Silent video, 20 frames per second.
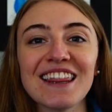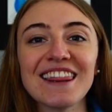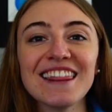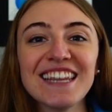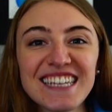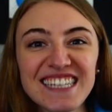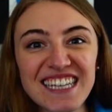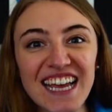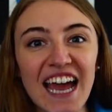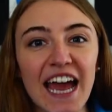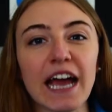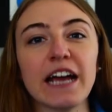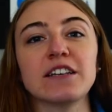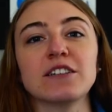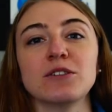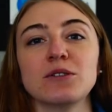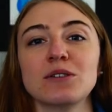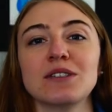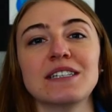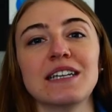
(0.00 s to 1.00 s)
This
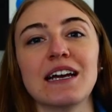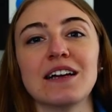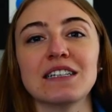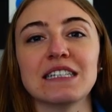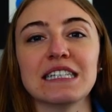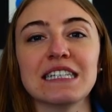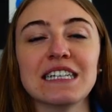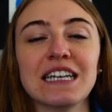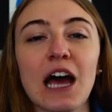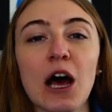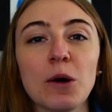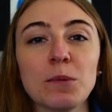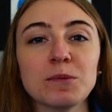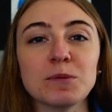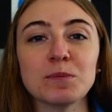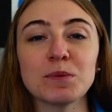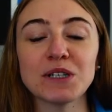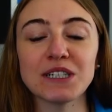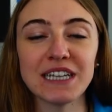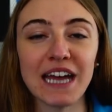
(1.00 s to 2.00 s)
exoskeleton helps
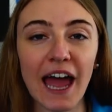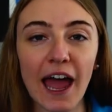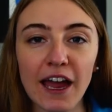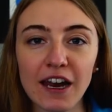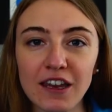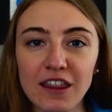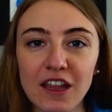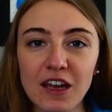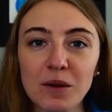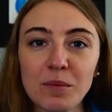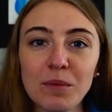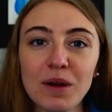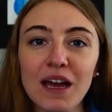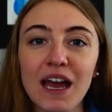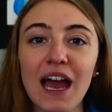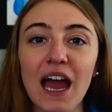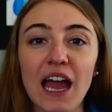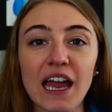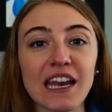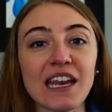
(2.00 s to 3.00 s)
protect them
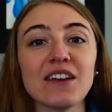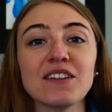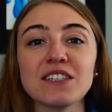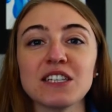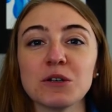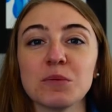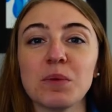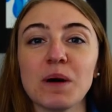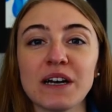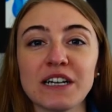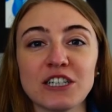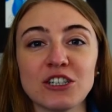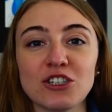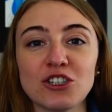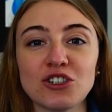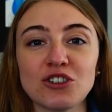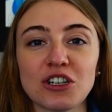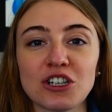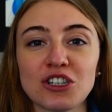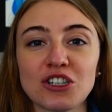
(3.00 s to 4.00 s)
and gives their body
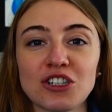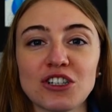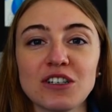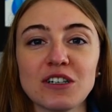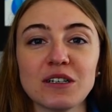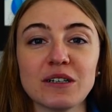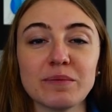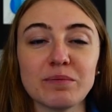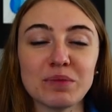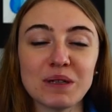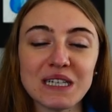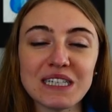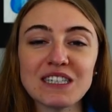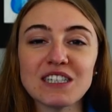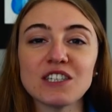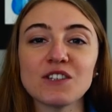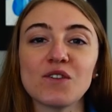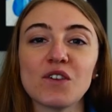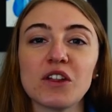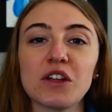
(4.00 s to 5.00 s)
structure and
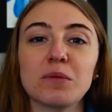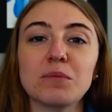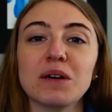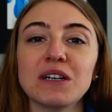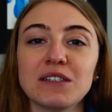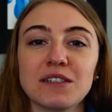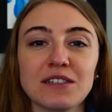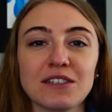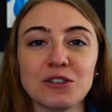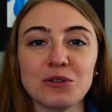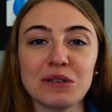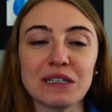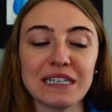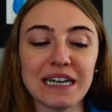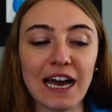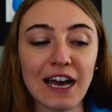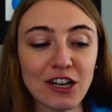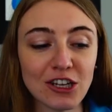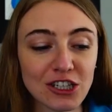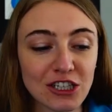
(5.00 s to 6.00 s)
places for their muscles to
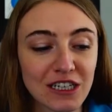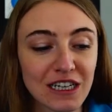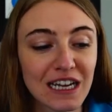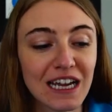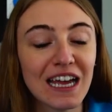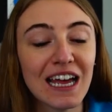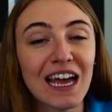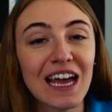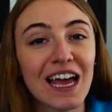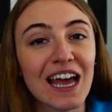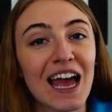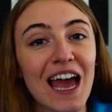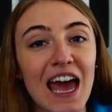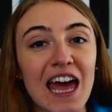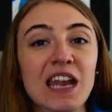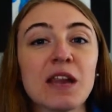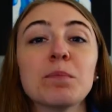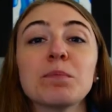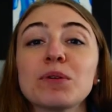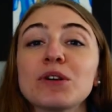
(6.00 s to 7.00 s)
attach,
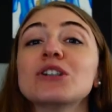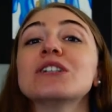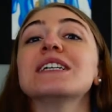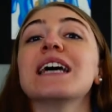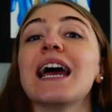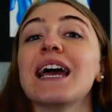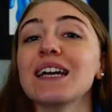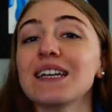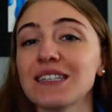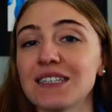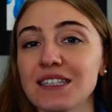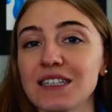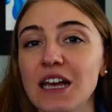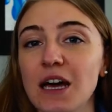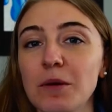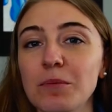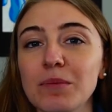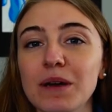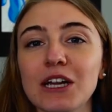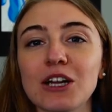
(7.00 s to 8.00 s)
and it protects
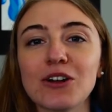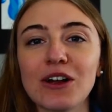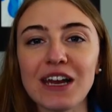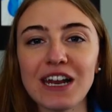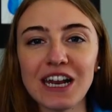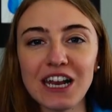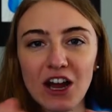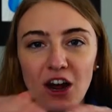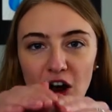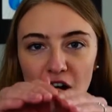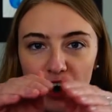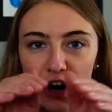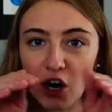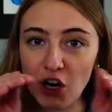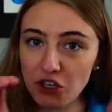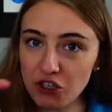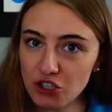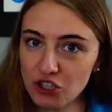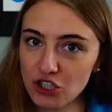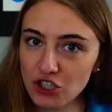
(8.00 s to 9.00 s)
them by creating a
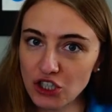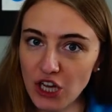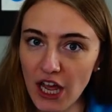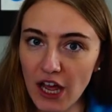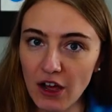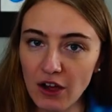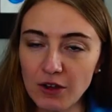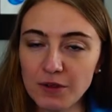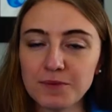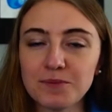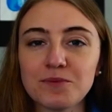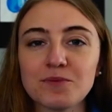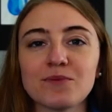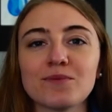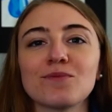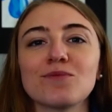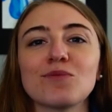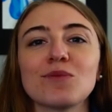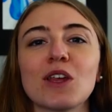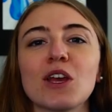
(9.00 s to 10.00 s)
hard shell.
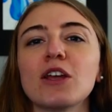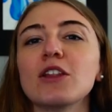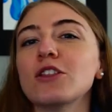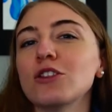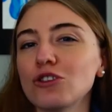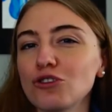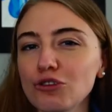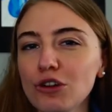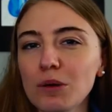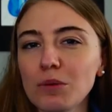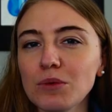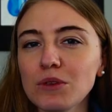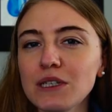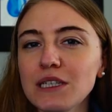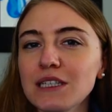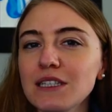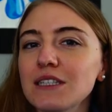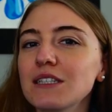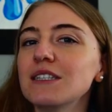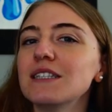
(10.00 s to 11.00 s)
The trouble
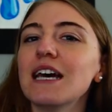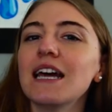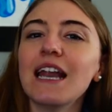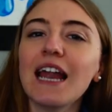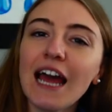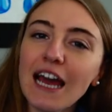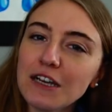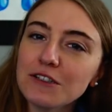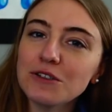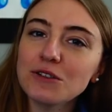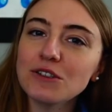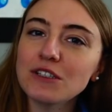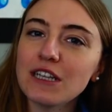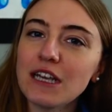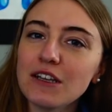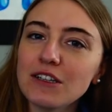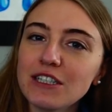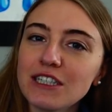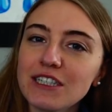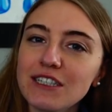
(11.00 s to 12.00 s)
is that
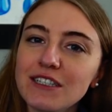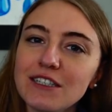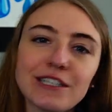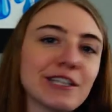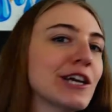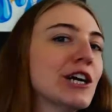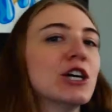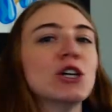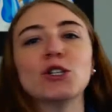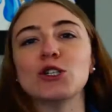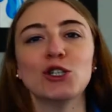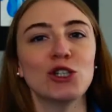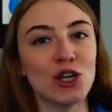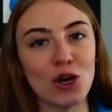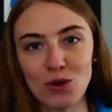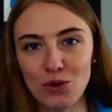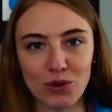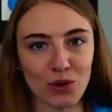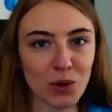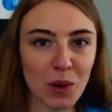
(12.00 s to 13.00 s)
exoskeletons
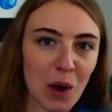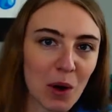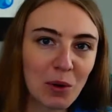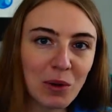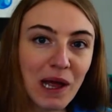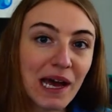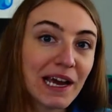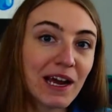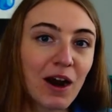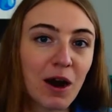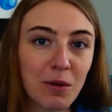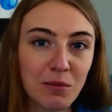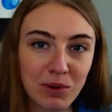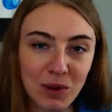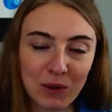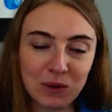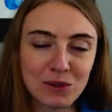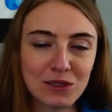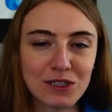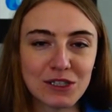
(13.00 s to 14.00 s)
don't grow like our
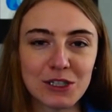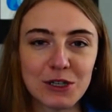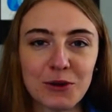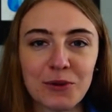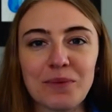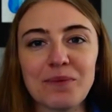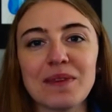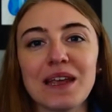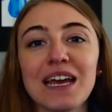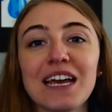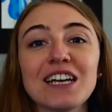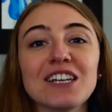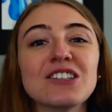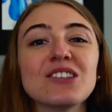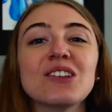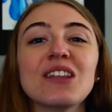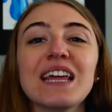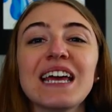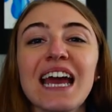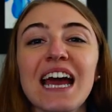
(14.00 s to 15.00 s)
bones do,
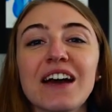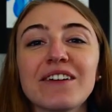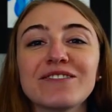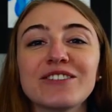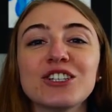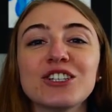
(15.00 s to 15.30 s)
so they have